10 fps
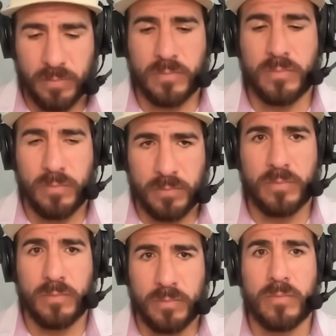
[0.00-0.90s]
them with a
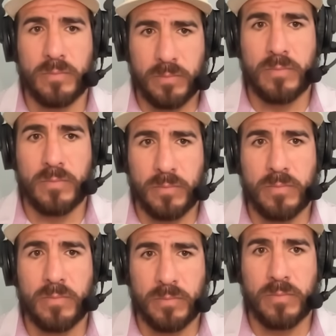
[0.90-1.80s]
cold snare
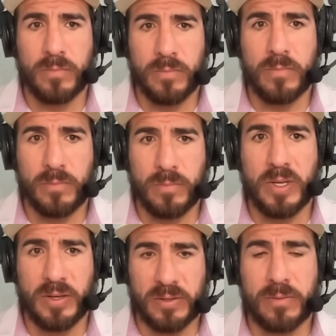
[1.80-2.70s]
immediately. It's
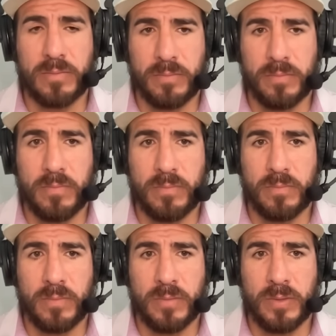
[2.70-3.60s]
completely yes. pain
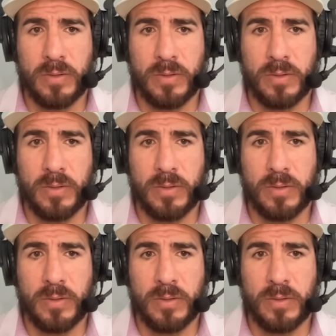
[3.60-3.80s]
free.